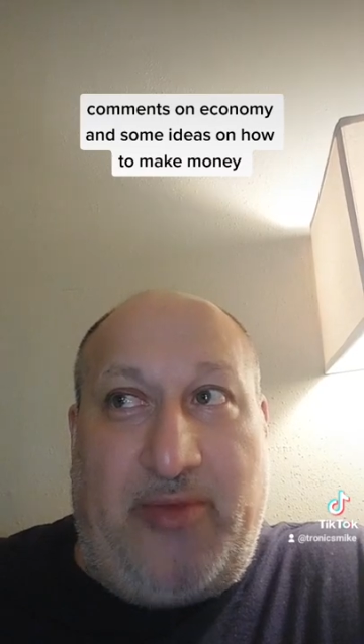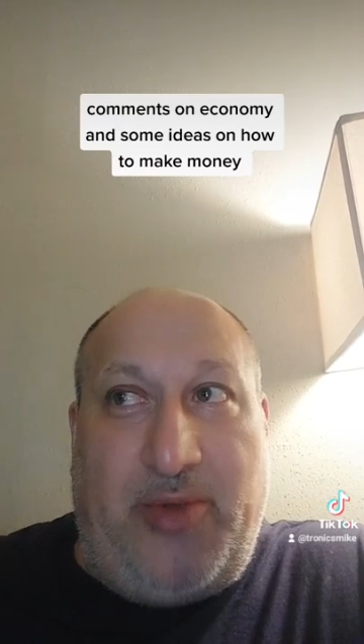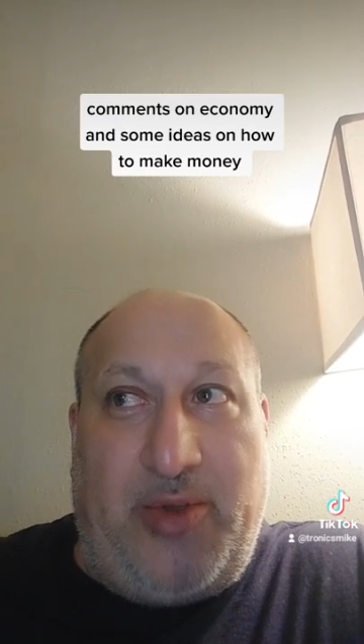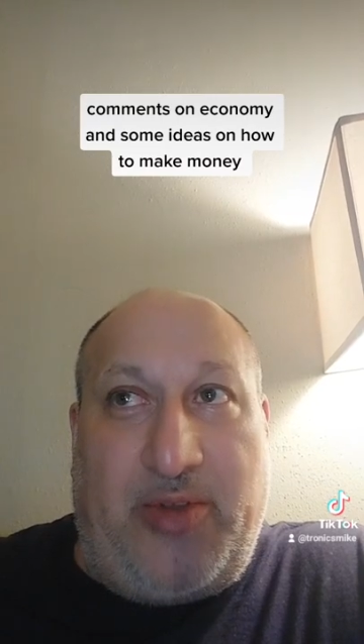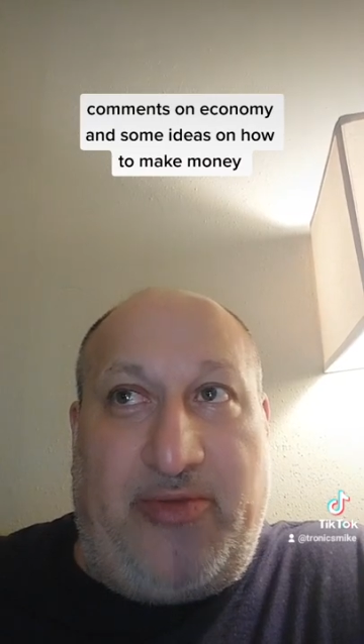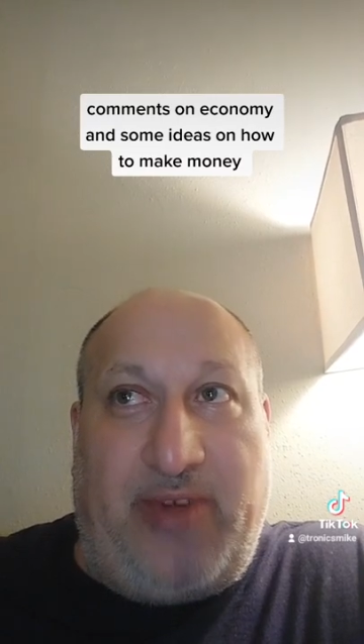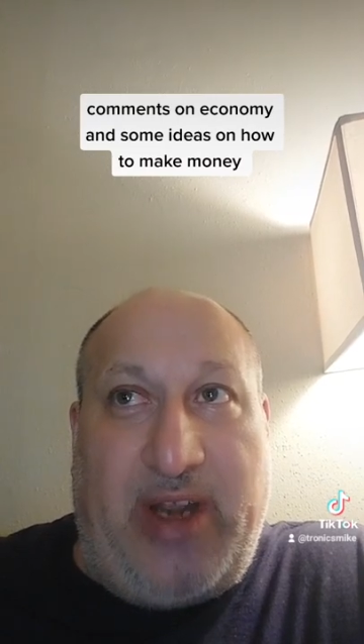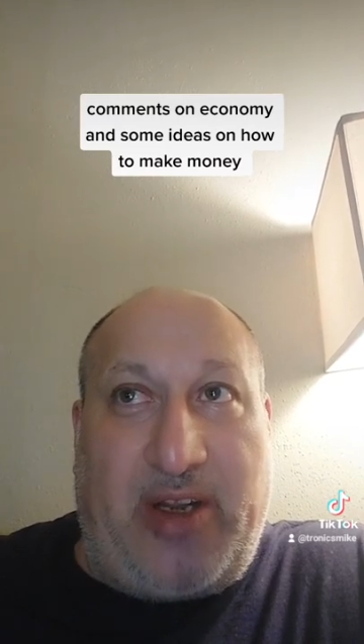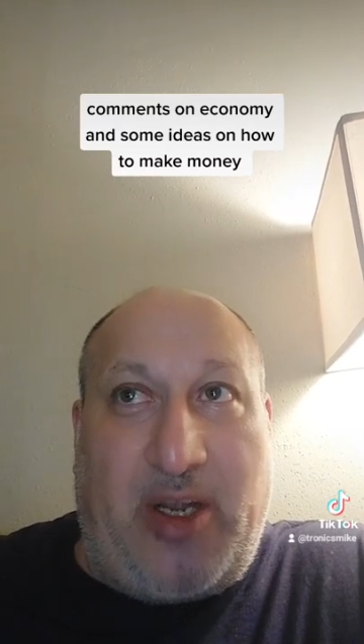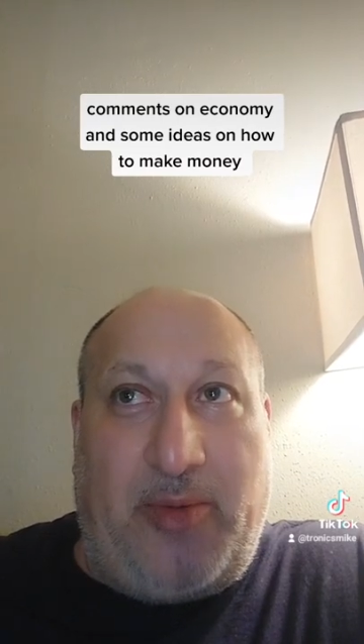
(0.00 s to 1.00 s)
If you can
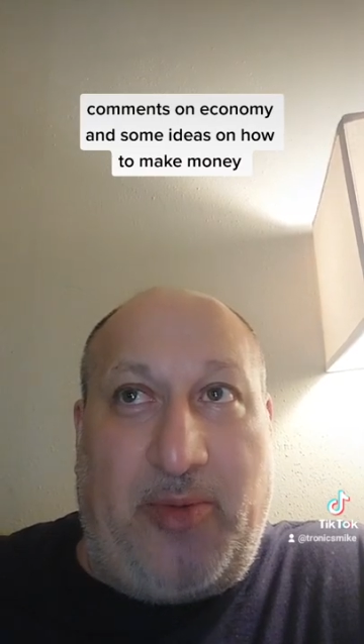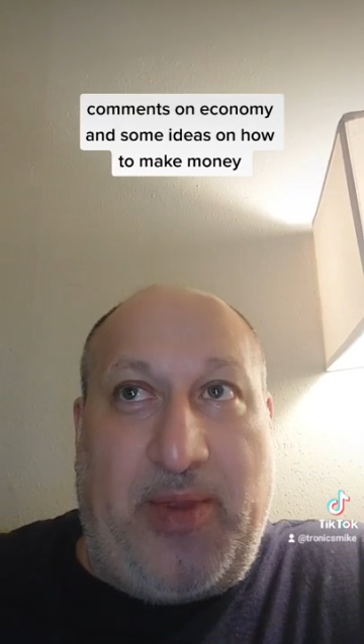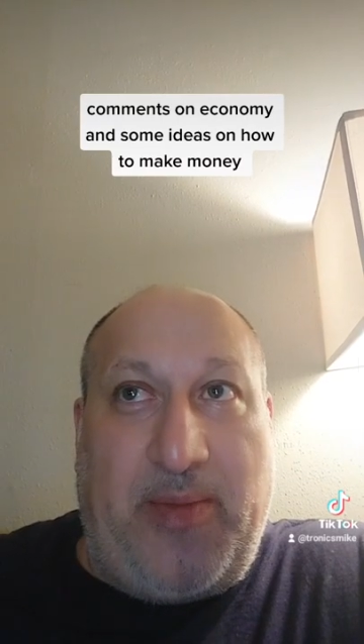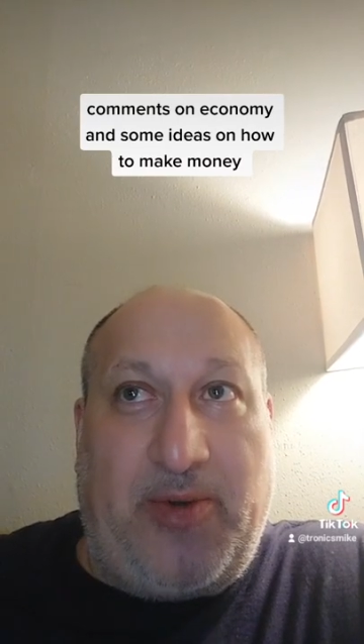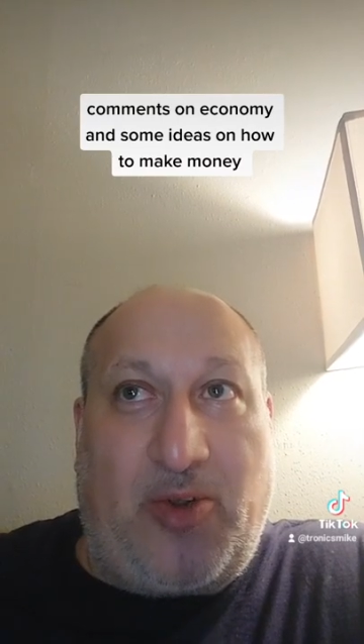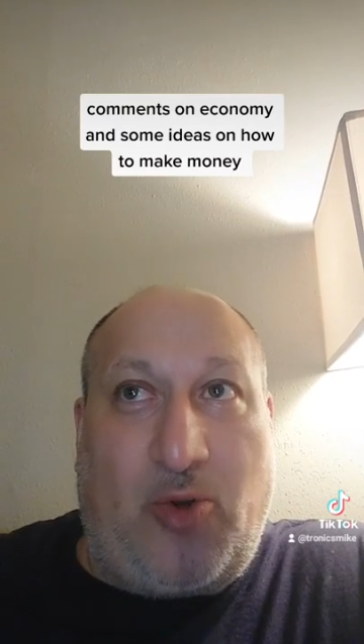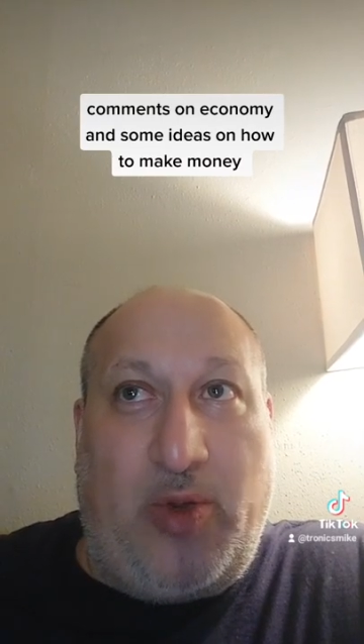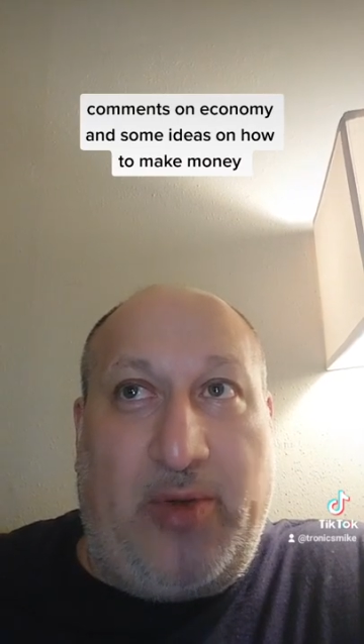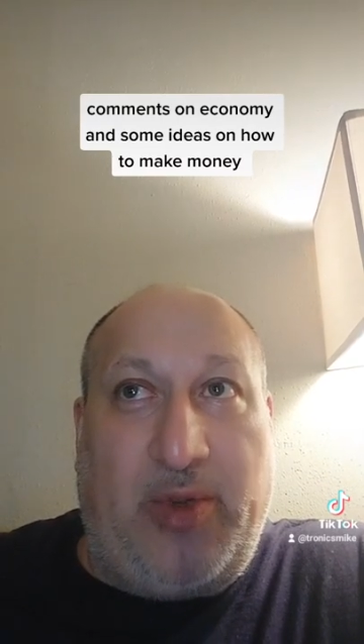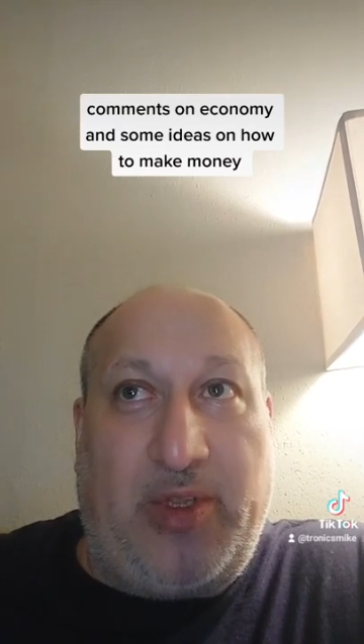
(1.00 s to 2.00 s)
find a couple people to go in